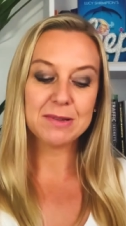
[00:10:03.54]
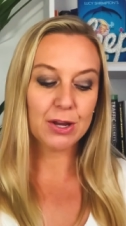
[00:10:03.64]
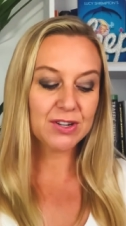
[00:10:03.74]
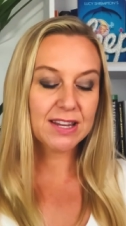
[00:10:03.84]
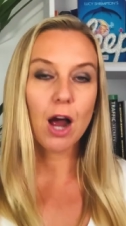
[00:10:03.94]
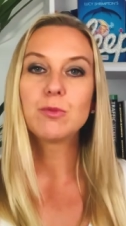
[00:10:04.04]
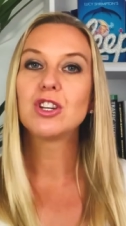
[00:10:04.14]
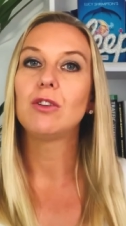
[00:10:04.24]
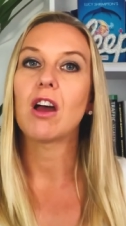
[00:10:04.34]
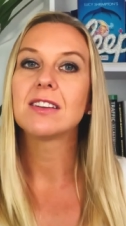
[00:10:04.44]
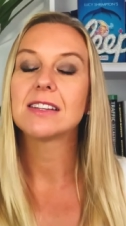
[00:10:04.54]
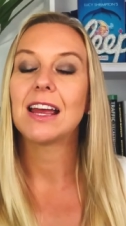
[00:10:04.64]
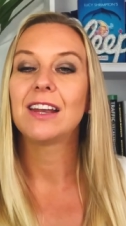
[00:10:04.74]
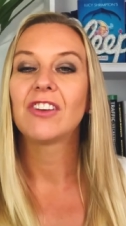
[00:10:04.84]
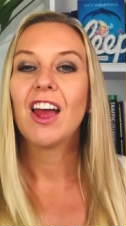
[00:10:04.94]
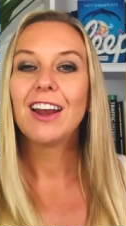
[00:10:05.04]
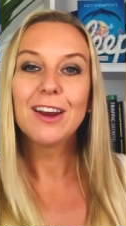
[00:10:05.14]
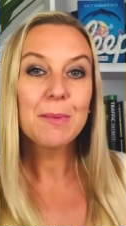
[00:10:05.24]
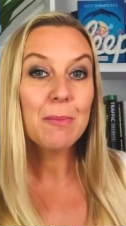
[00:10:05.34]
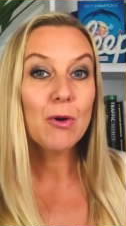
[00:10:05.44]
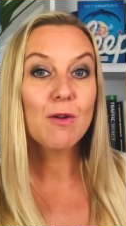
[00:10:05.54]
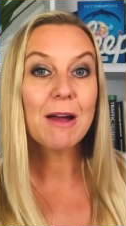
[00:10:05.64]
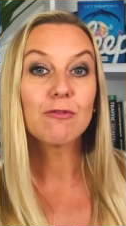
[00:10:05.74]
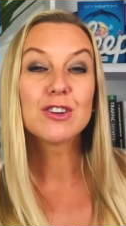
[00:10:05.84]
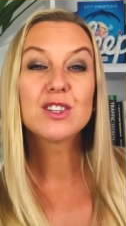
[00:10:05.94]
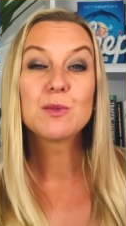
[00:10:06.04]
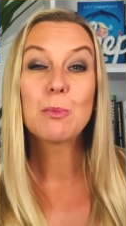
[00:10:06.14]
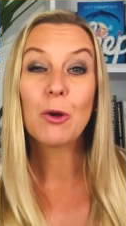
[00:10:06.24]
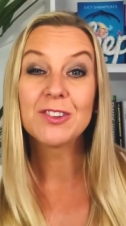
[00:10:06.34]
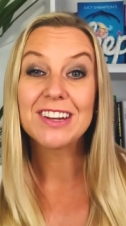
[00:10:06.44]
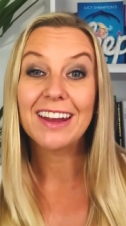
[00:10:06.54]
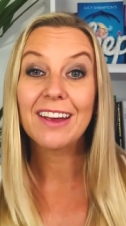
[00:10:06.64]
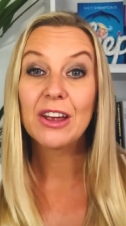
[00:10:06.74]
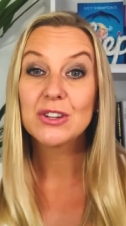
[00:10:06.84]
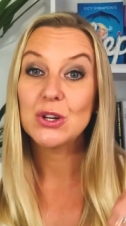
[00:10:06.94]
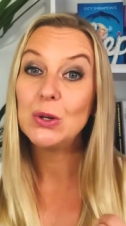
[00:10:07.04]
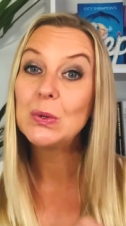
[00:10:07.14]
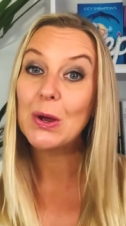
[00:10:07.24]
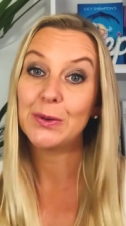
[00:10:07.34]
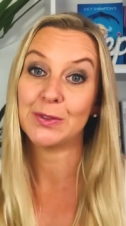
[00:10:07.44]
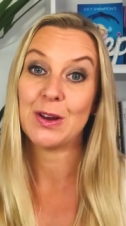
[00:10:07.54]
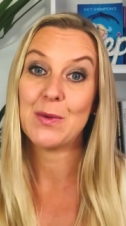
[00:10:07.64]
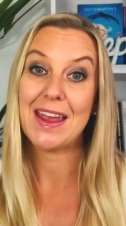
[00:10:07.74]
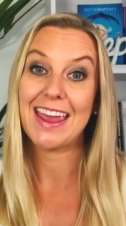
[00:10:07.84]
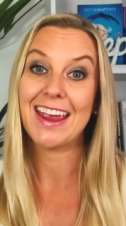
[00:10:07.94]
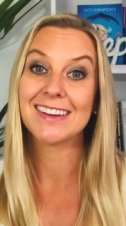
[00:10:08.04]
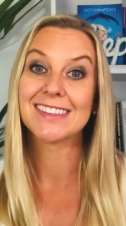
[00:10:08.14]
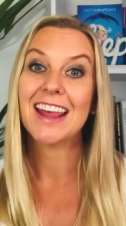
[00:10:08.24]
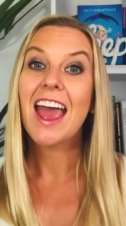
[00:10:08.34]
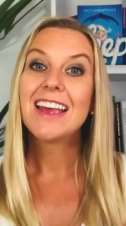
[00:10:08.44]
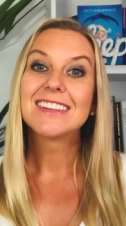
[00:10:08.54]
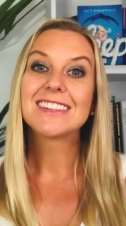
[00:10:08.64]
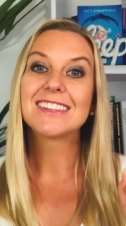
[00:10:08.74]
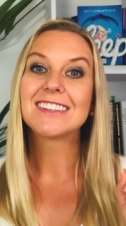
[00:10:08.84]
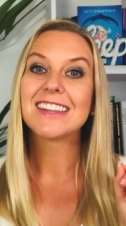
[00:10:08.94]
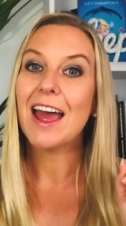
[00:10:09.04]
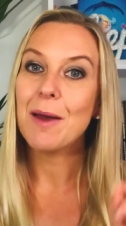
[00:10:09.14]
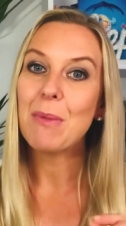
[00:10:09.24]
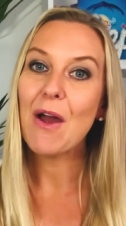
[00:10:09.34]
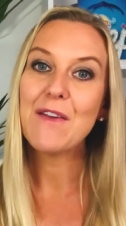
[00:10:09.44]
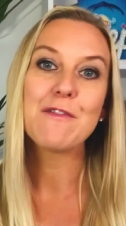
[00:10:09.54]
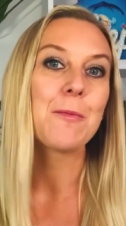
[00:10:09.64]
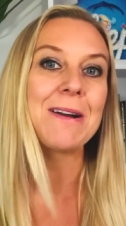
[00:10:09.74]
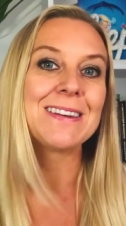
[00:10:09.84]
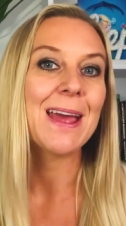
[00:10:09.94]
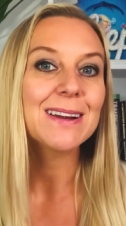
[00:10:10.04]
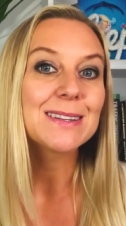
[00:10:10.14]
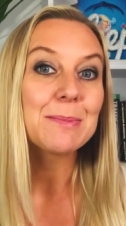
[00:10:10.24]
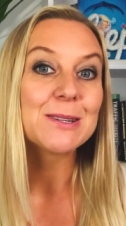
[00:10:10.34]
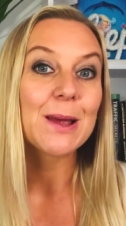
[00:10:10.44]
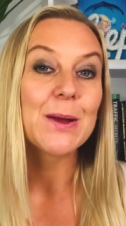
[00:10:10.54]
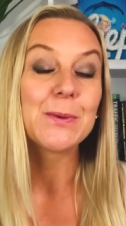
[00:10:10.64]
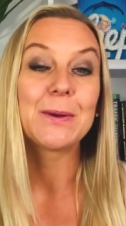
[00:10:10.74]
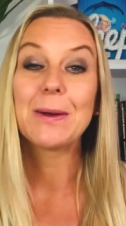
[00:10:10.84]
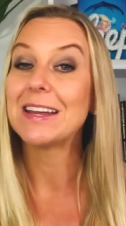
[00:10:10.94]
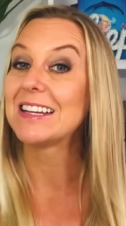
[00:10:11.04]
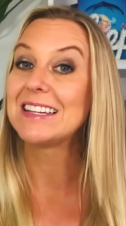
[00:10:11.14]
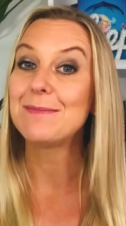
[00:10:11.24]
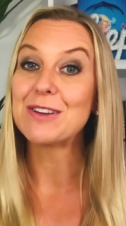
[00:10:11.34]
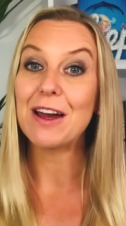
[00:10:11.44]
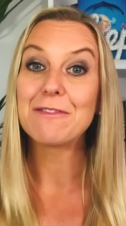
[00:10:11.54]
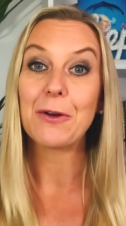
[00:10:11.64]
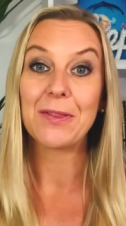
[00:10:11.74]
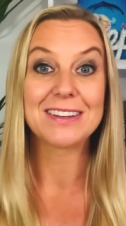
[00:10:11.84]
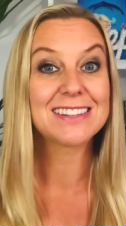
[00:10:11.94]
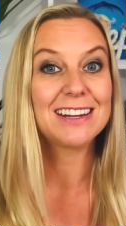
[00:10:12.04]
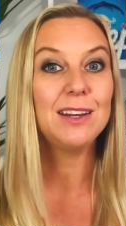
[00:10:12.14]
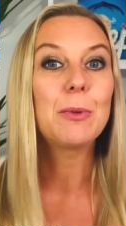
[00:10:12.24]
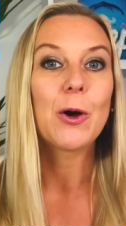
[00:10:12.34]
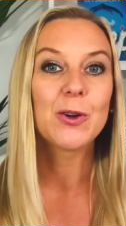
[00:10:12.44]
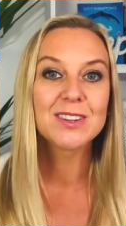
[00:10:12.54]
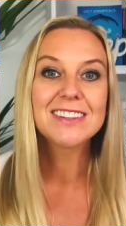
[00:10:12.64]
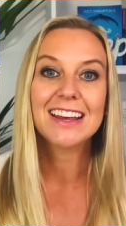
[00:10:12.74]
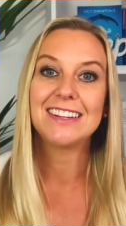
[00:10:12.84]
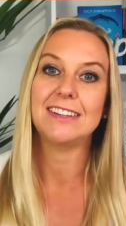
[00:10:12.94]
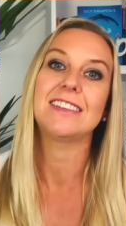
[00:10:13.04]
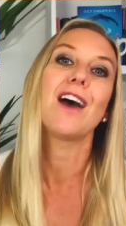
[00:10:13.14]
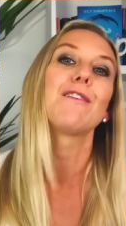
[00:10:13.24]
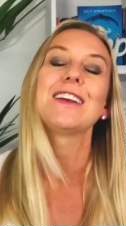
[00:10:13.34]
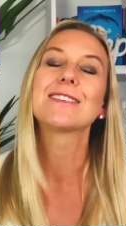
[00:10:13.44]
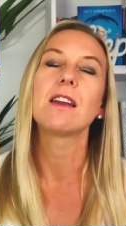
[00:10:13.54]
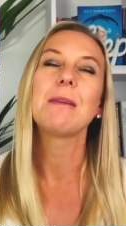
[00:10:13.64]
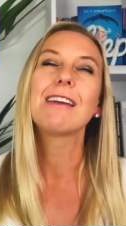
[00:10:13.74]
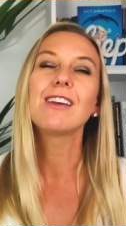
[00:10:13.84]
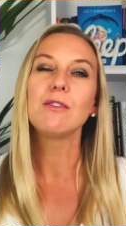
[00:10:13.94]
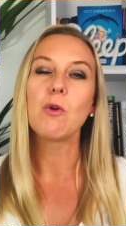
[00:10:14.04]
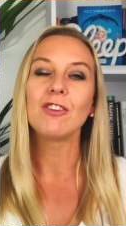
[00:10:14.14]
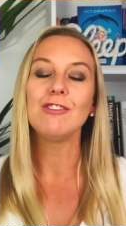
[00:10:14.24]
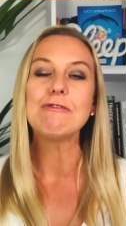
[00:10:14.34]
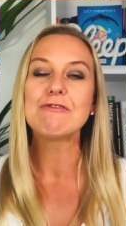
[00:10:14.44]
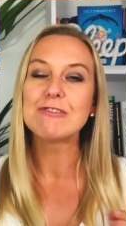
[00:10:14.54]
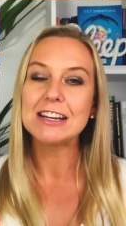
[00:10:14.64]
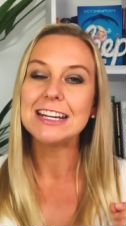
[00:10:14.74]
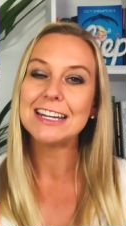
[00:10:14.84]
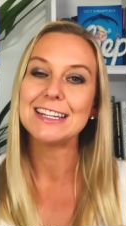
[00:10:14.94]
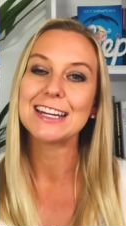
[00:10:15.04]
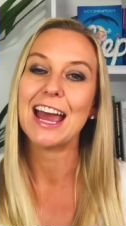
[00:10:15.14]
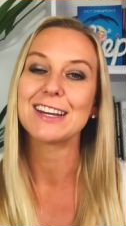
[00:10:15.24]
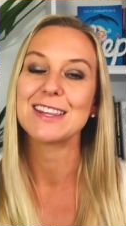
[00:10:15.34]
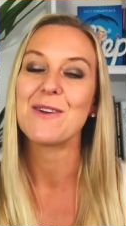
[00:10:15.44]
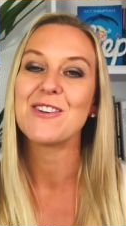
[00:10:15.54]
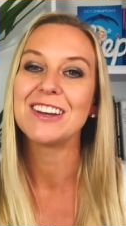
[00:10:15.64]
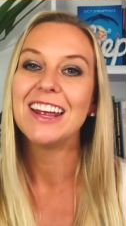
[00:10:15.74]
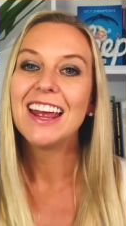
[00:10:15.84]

episode has helped you understand a little bit more about responding to those night wakings. Stand by for my next episode where we're going to deep dive on the sleep onset itself. It's going to be a good one. You really need to catch that one.